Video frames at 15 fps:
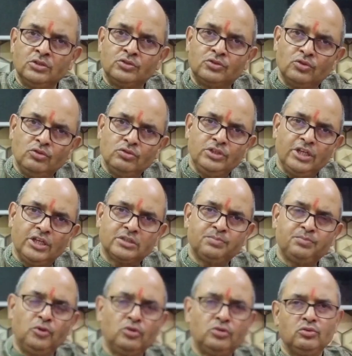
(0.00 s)
So the
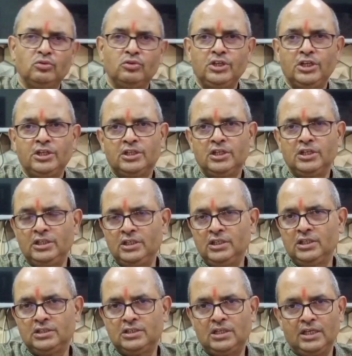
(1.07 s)
export-oriented
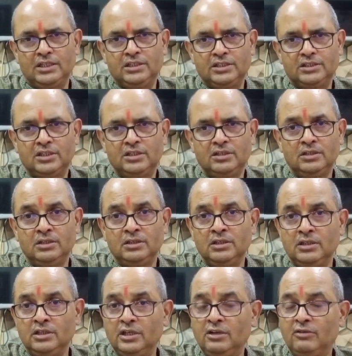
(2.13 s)
industrialization,
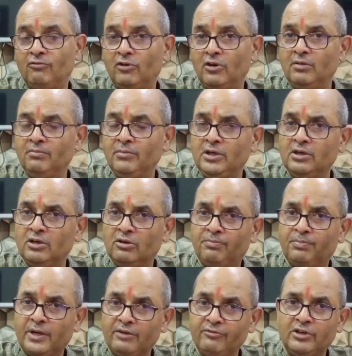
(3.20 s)
involvement
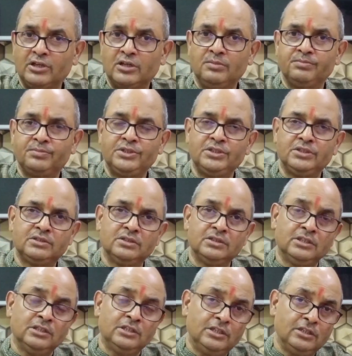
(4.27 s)
of private companies,
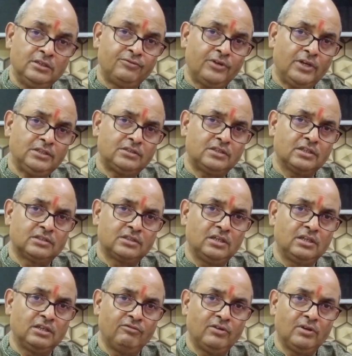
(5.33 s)

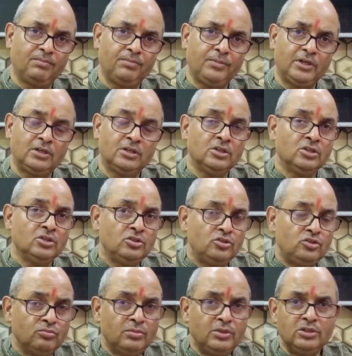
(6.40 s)
infrastructural development,
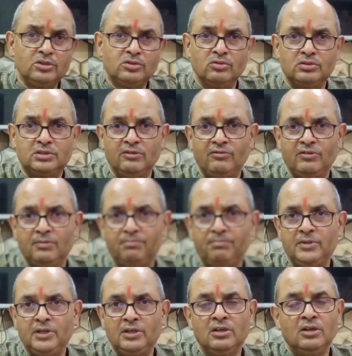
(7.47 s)
human resource
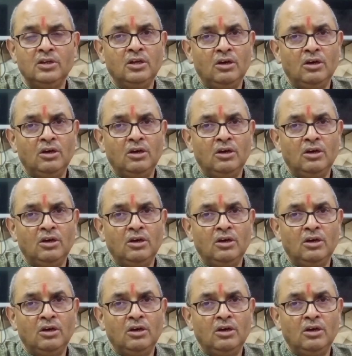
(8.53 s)
development,